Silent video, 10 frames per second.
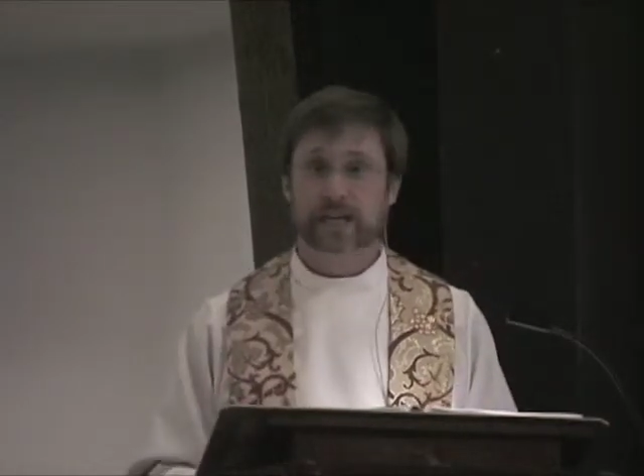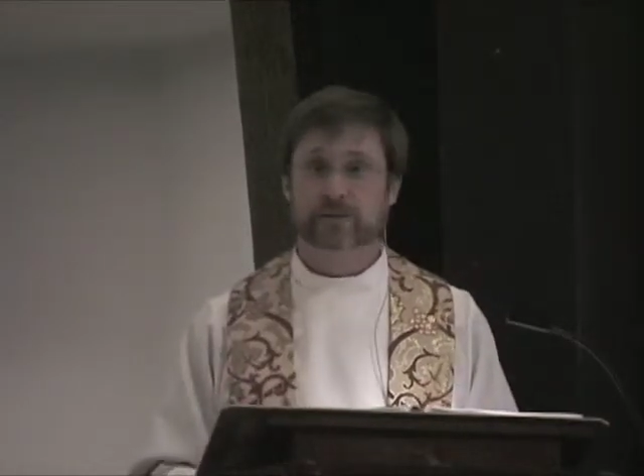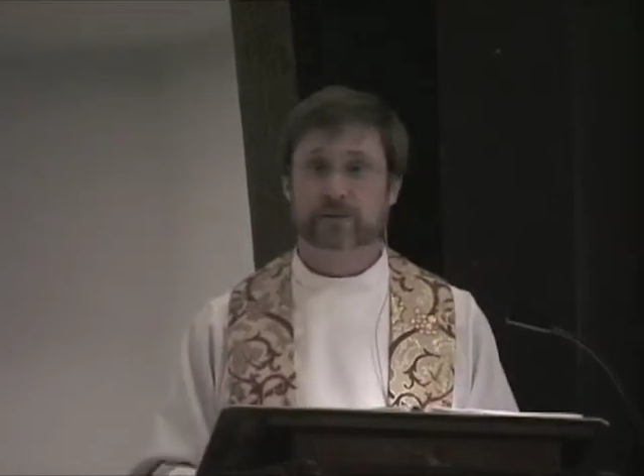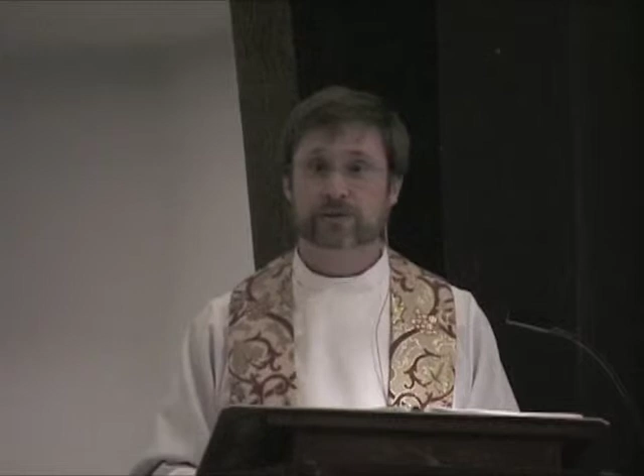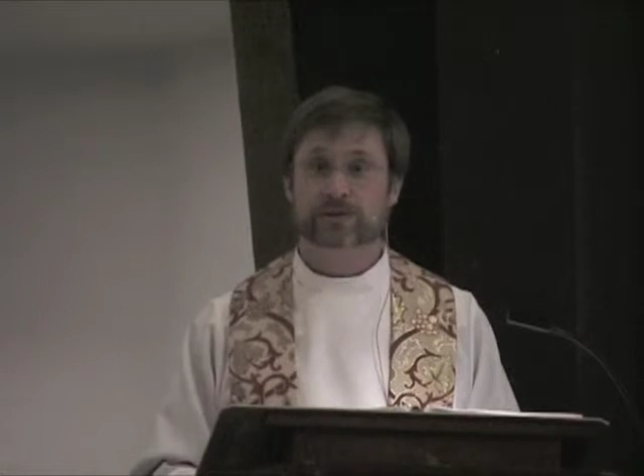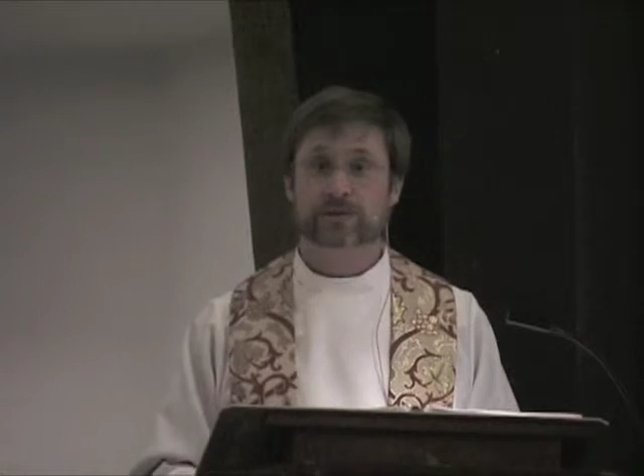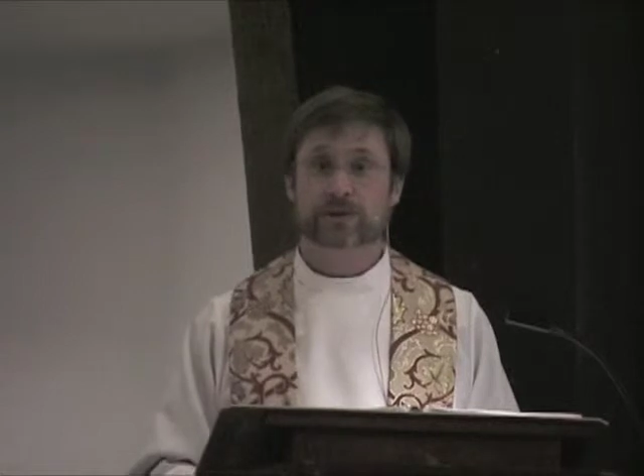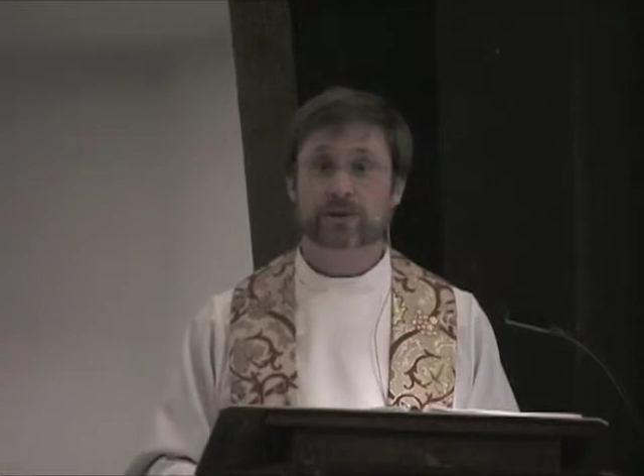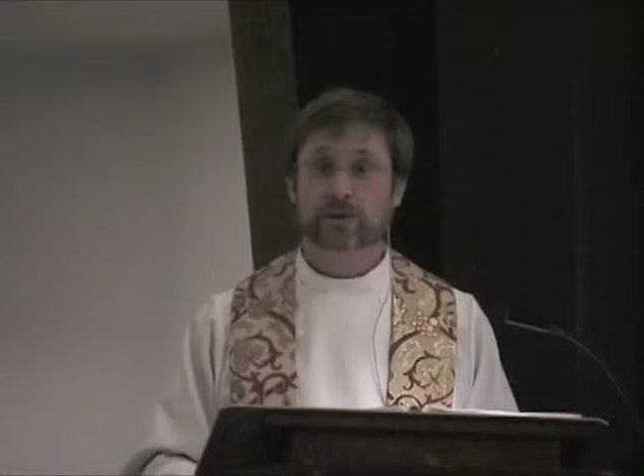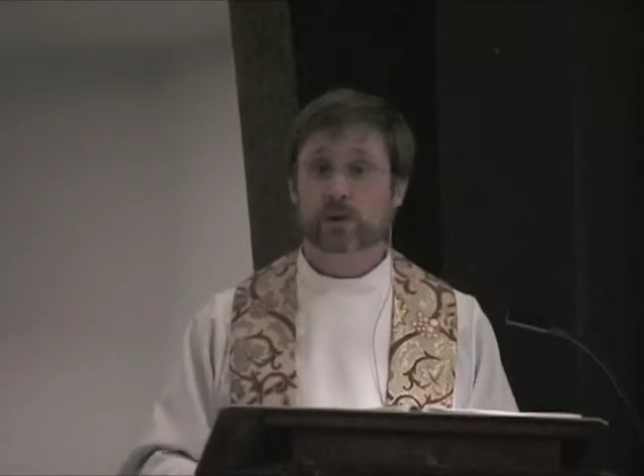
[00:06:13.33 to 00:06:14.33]
Andrews,
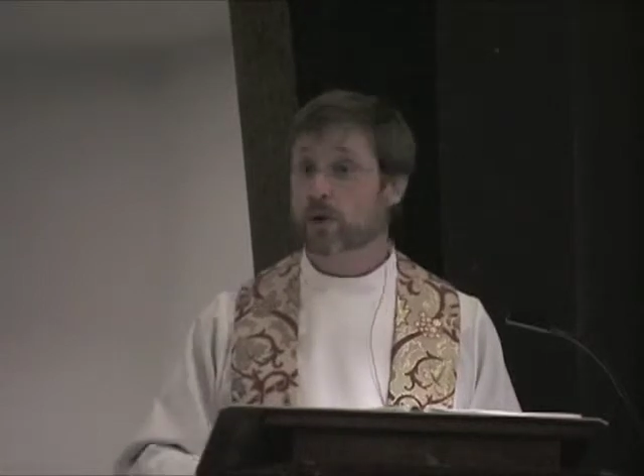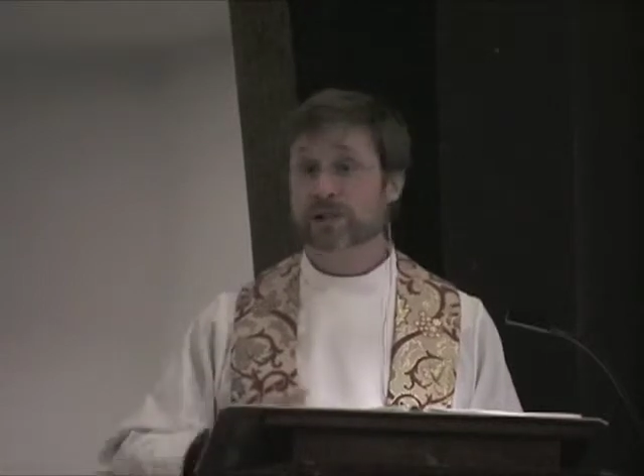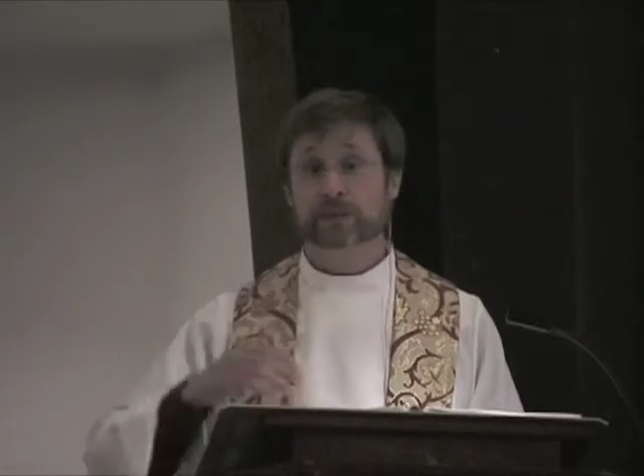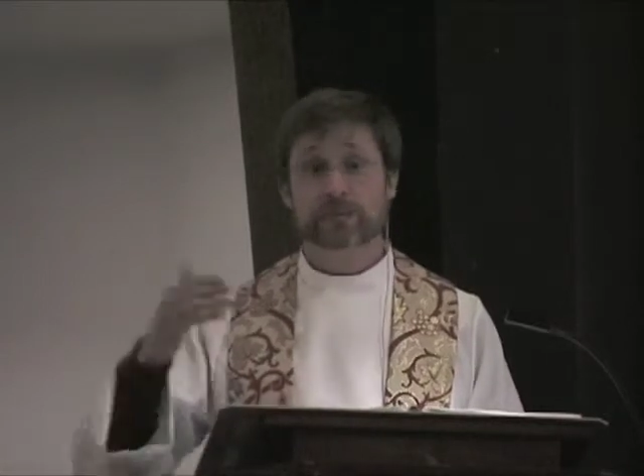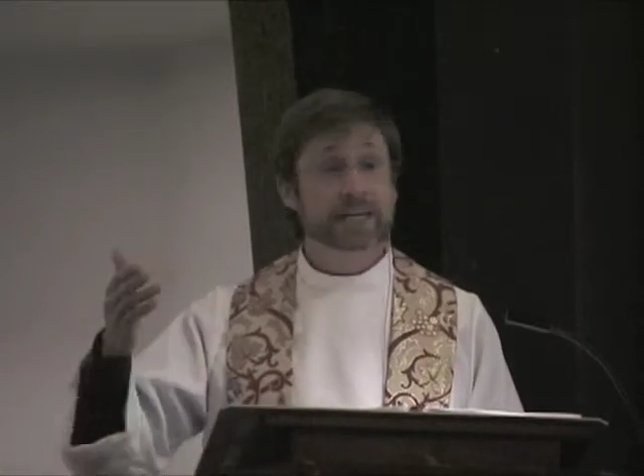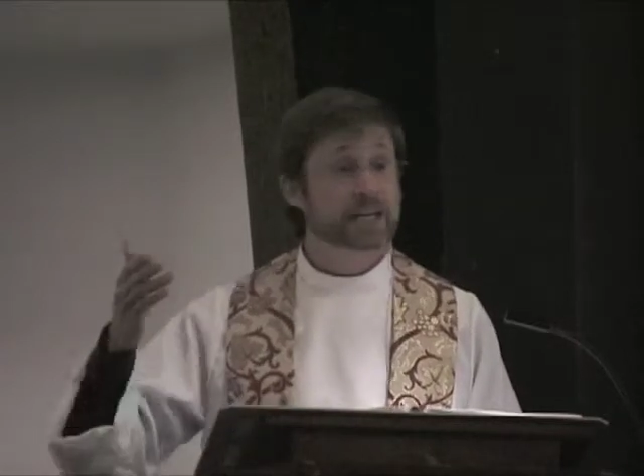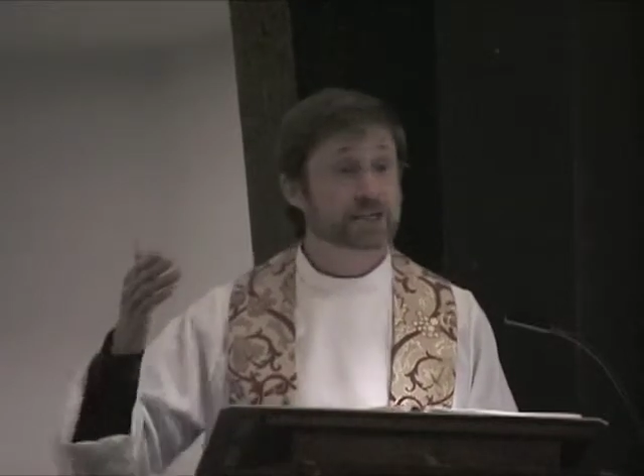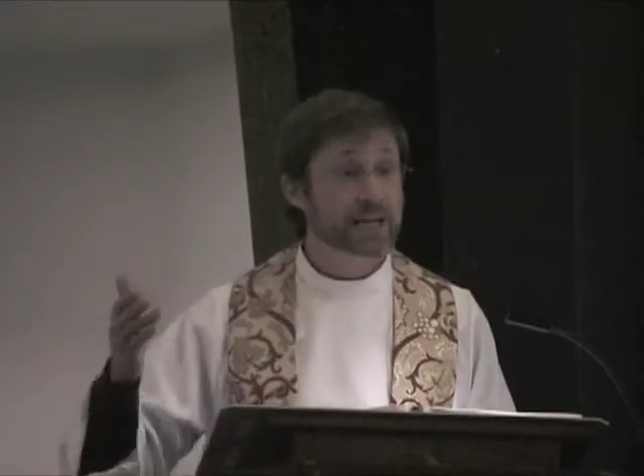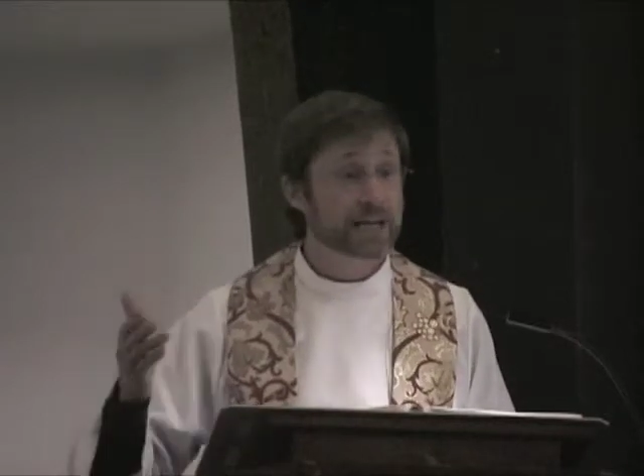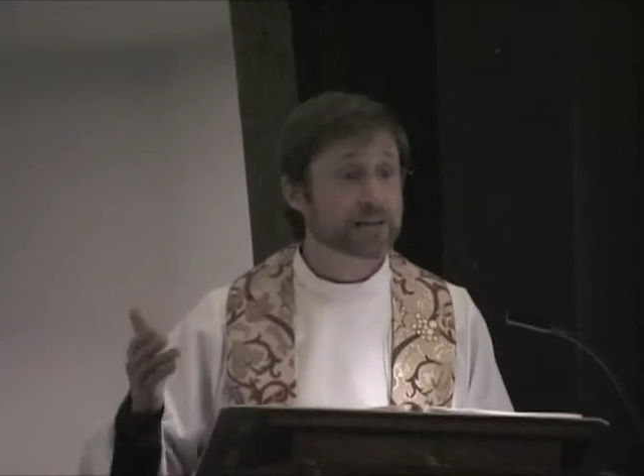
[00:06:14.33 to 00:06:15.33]
or to meet a
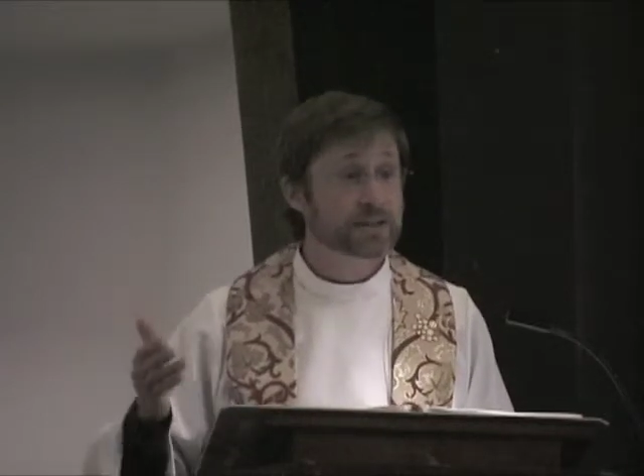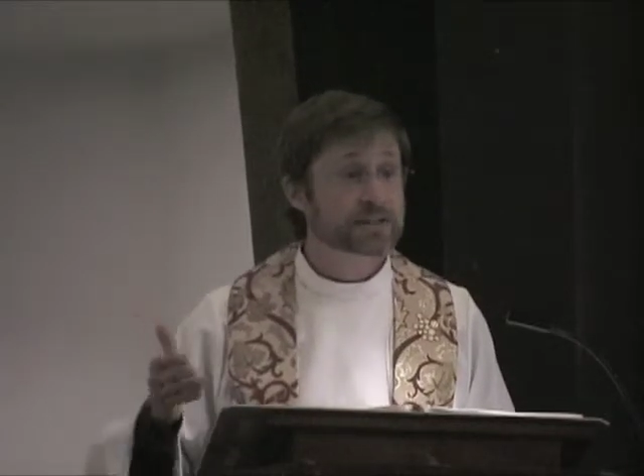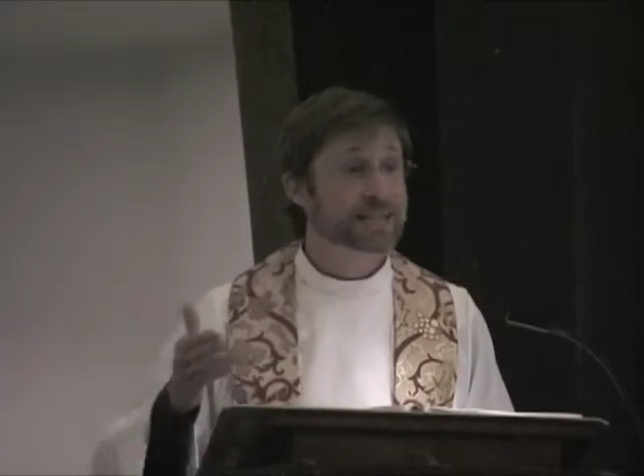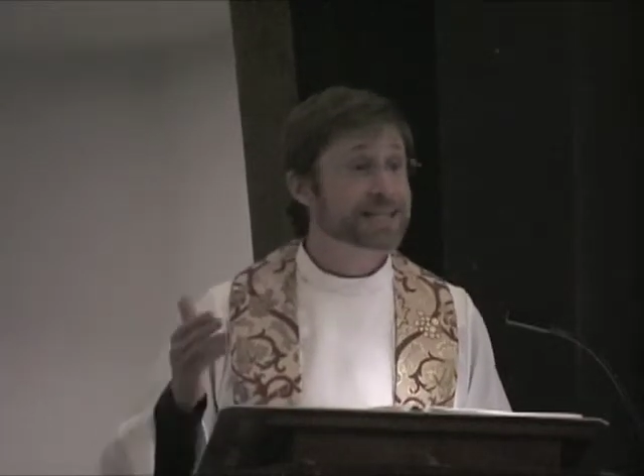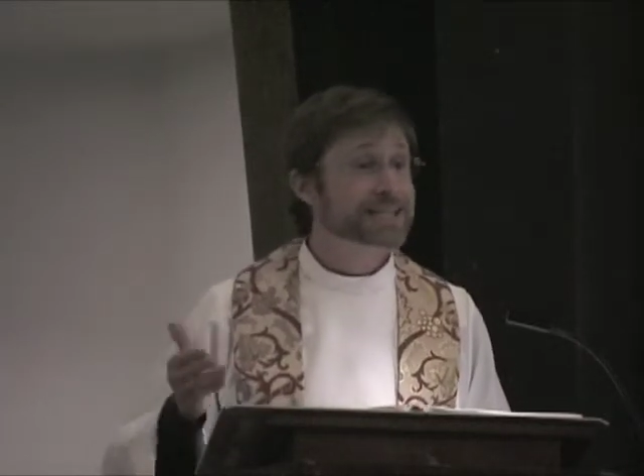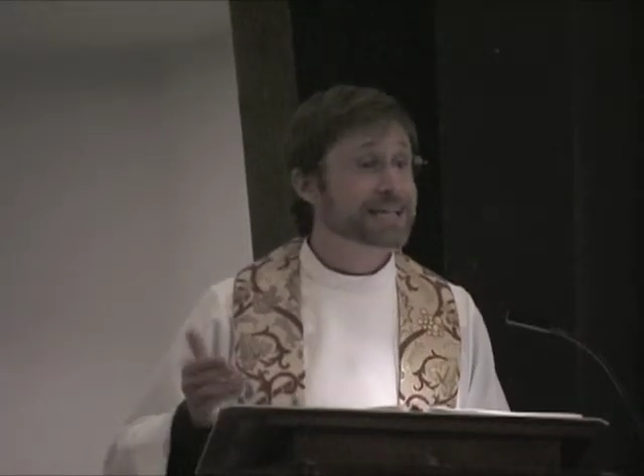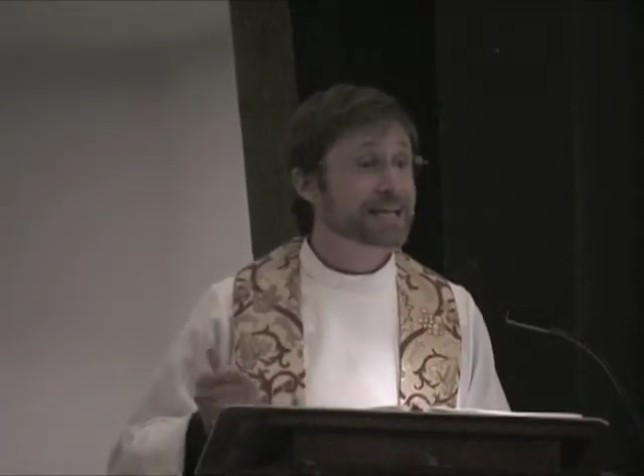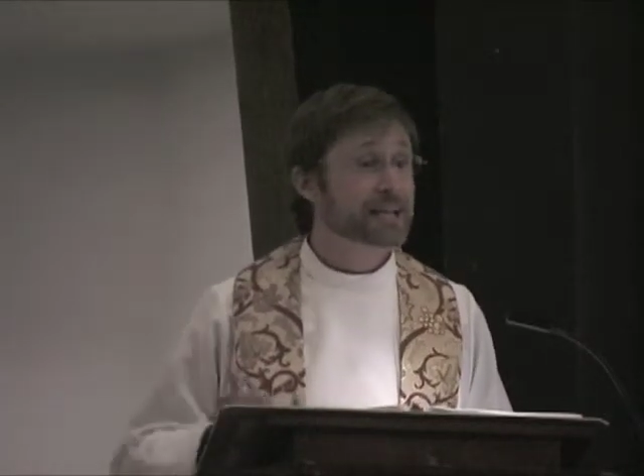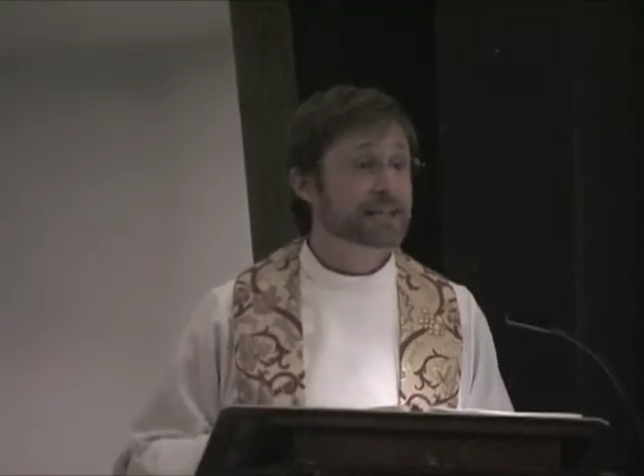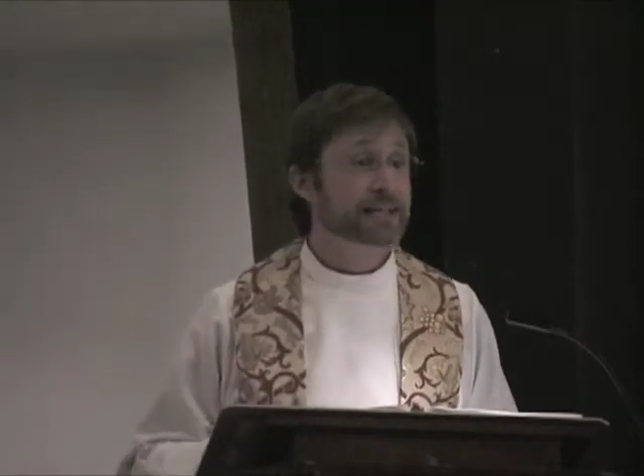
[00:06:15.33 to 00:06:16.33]
challenge that is yet